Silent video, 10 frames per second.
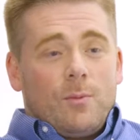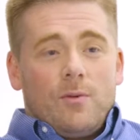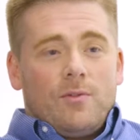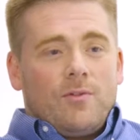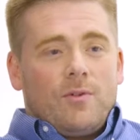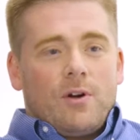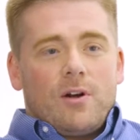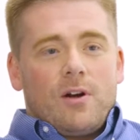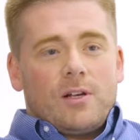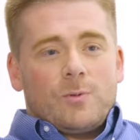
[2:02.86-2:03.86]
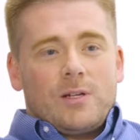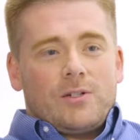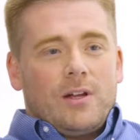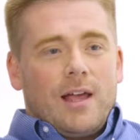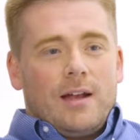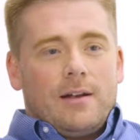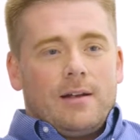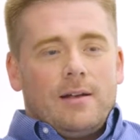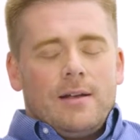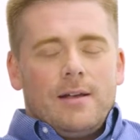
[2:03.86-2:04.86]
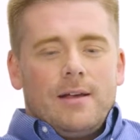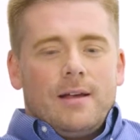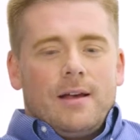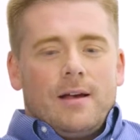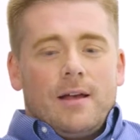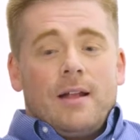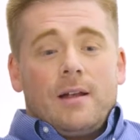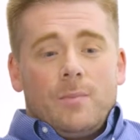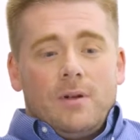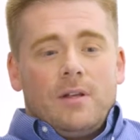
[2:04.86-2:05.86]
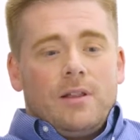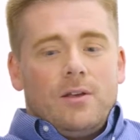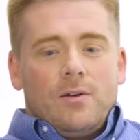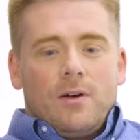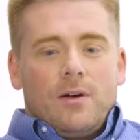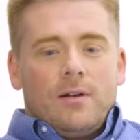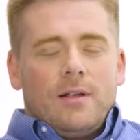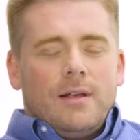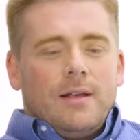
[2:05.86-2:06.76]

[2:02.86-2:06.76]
removal for across Western Canada and up into the Yukon.